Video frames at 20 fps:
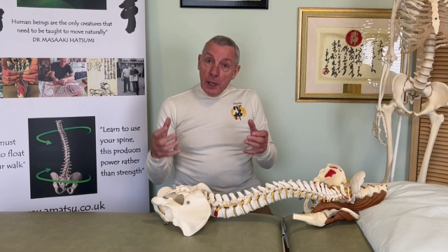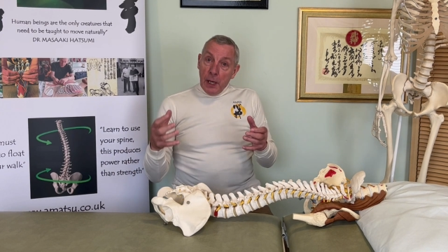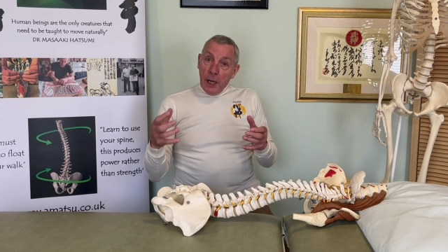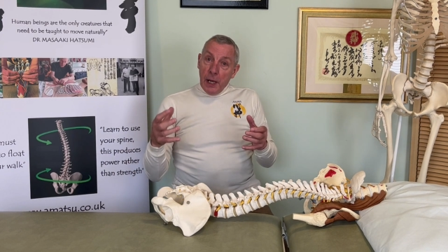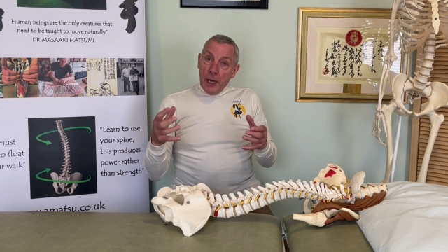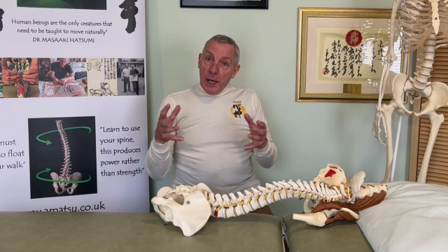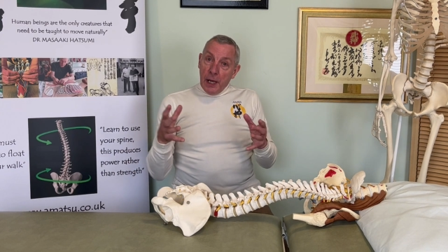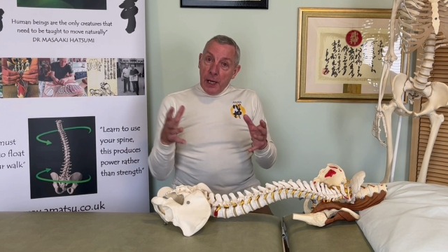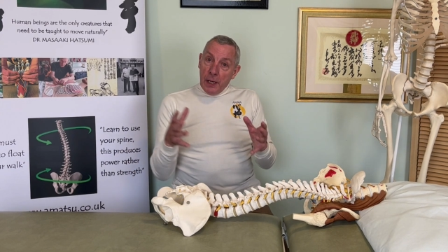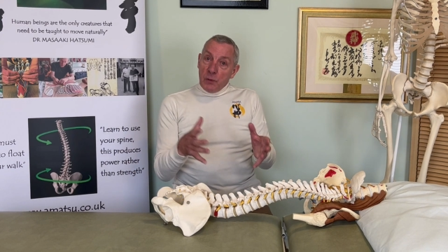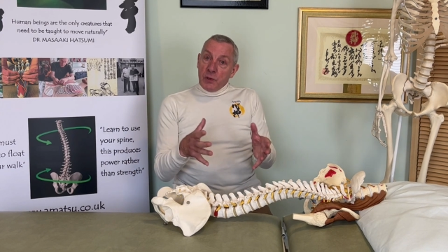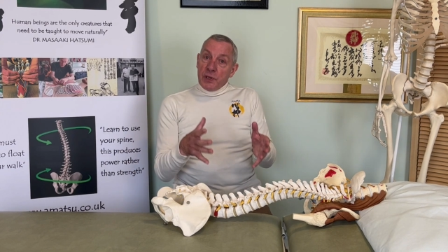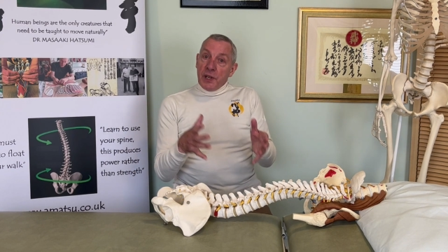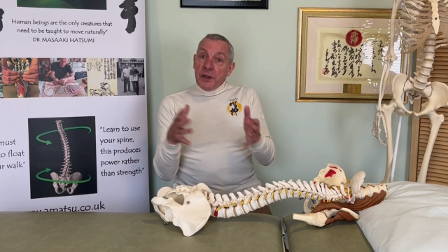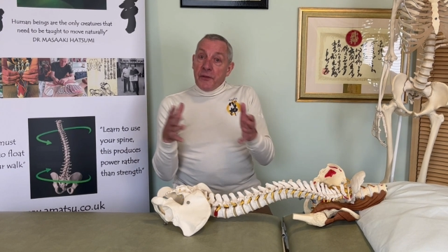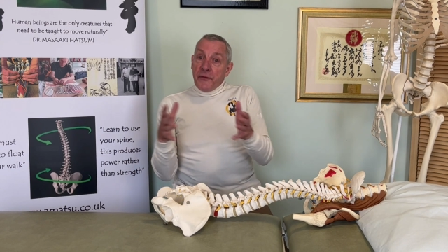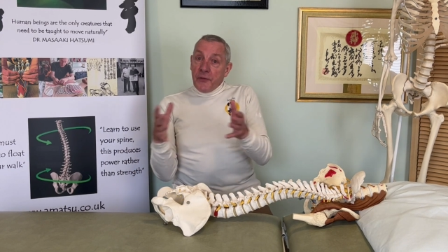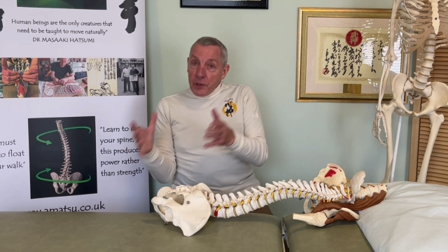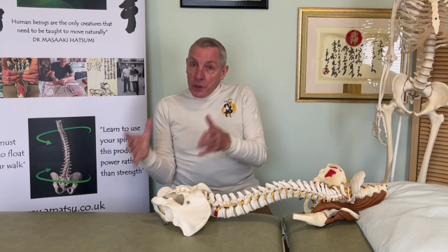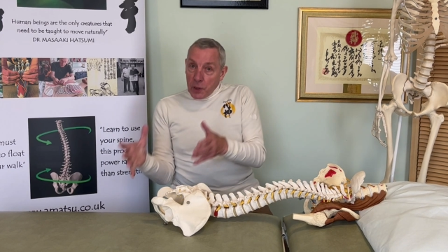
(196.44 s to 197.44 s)
it was a
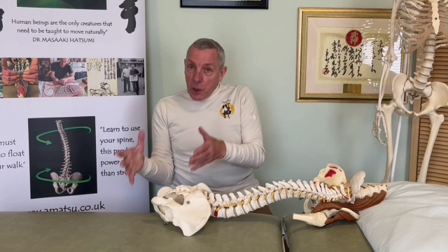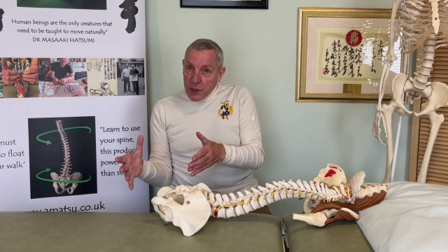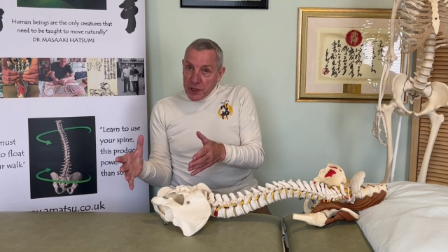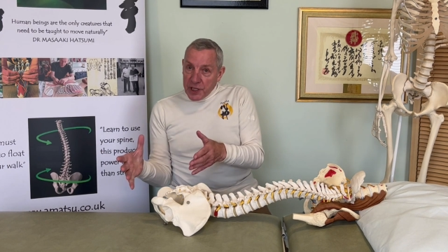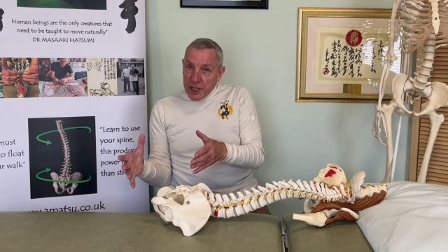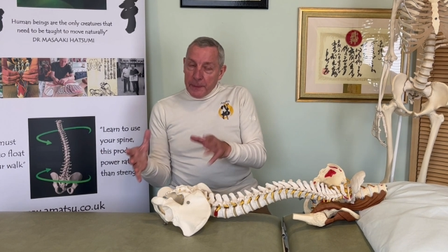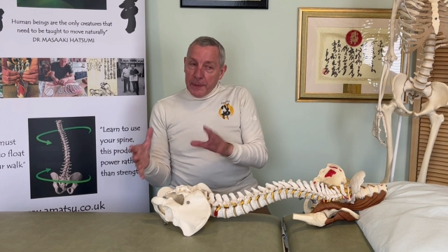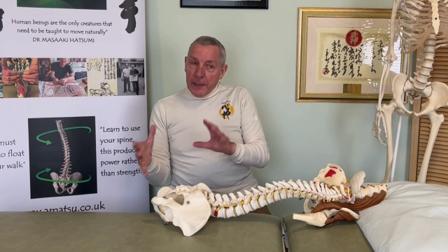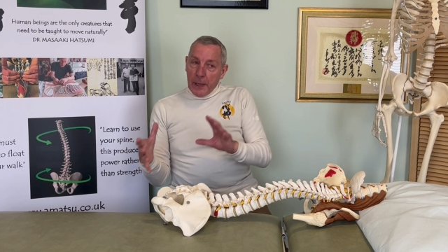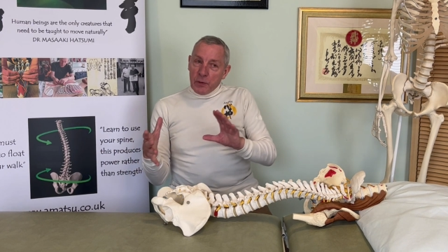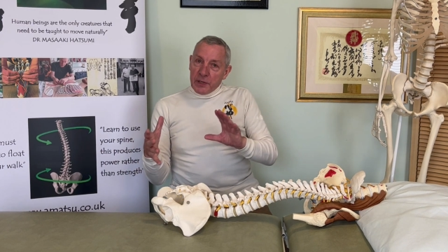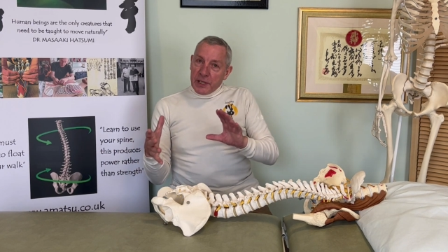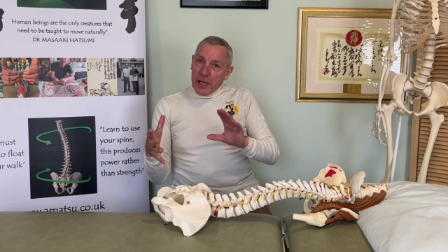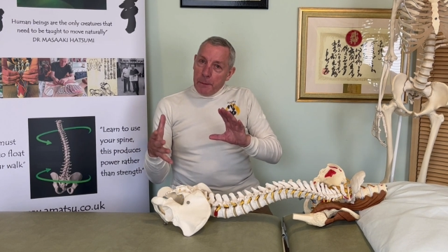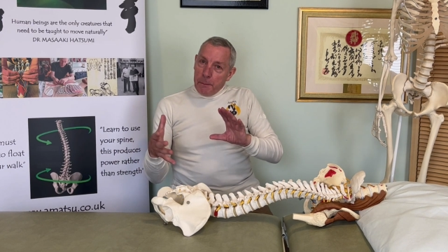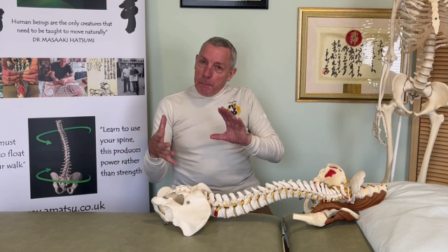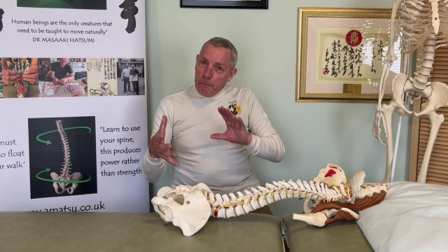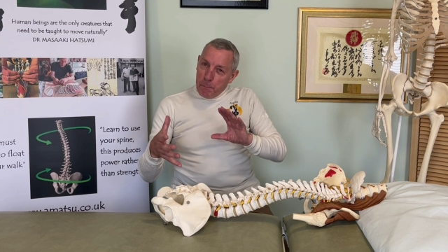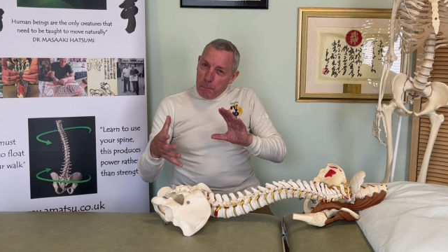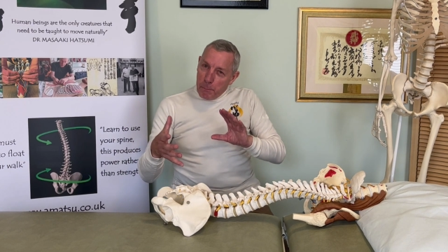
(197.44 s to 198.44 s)
different concept, and I was
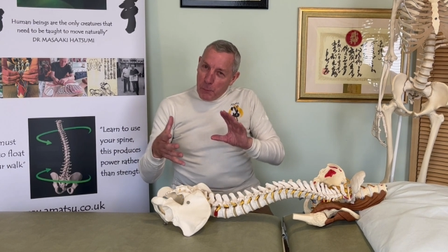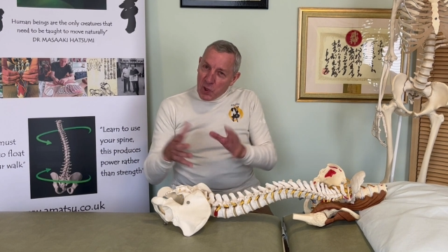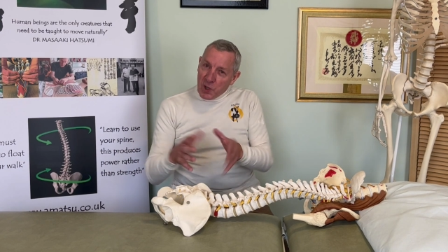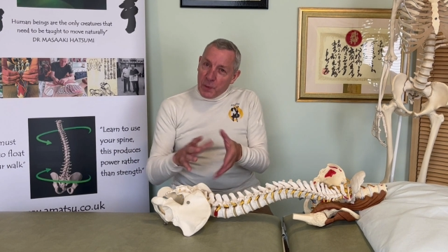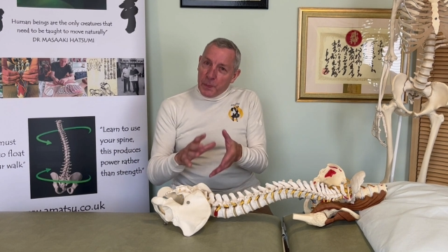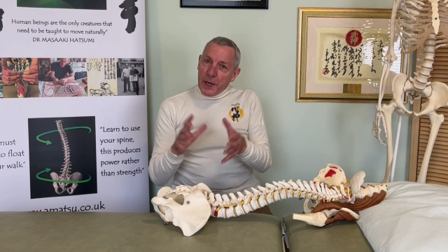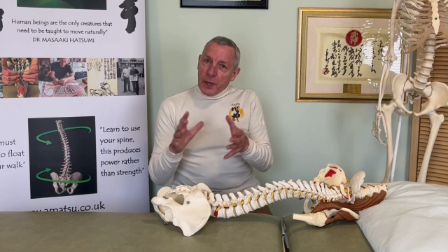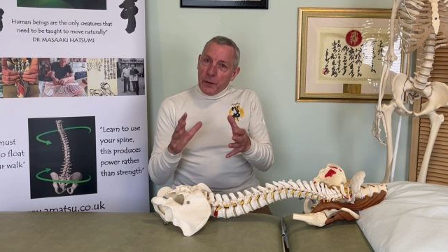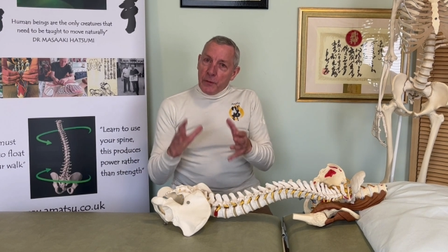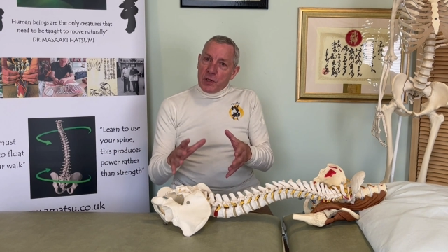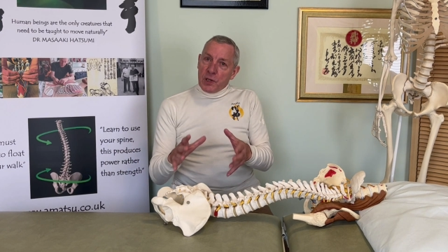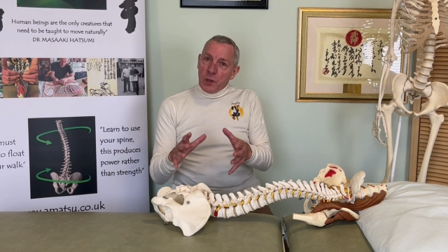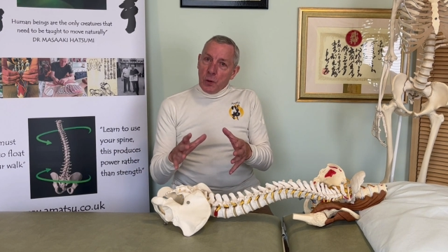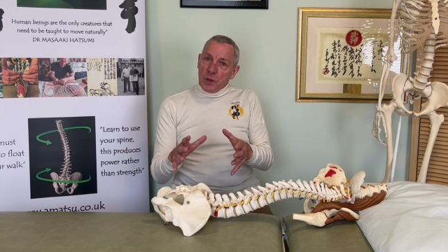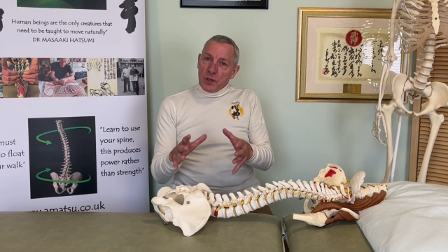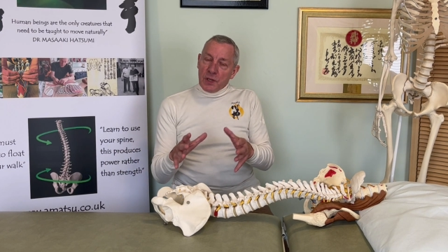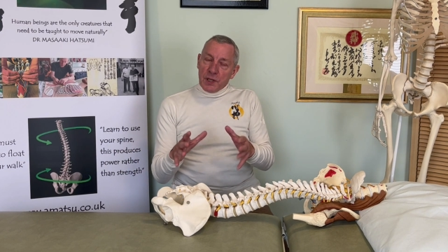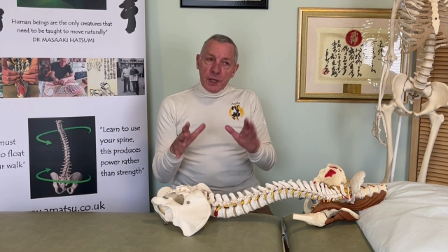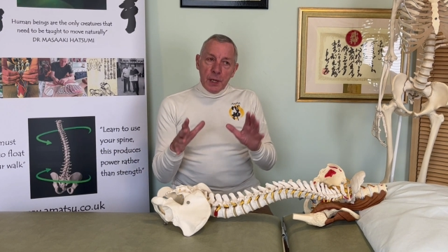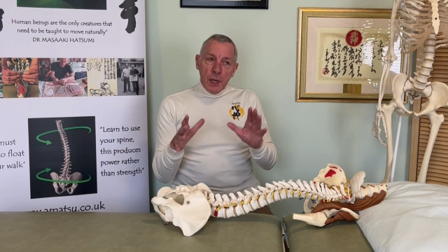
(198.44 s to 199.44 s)
getting much better
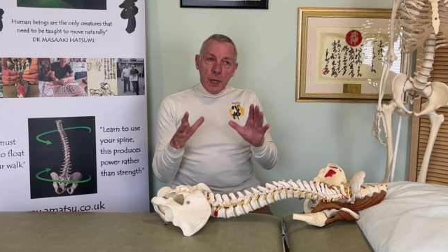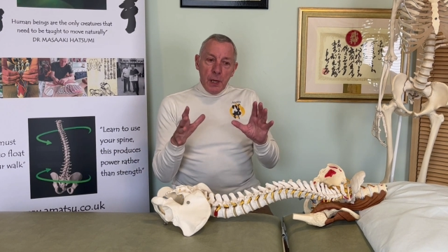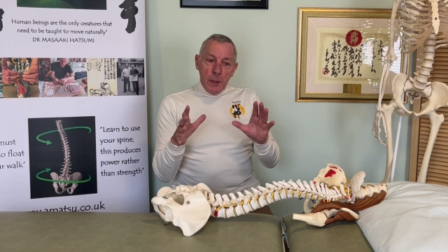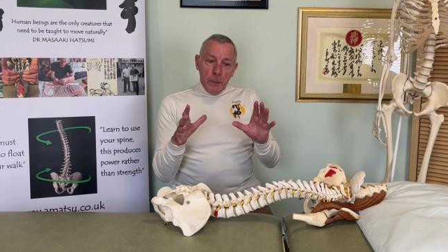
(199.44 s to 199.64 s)
results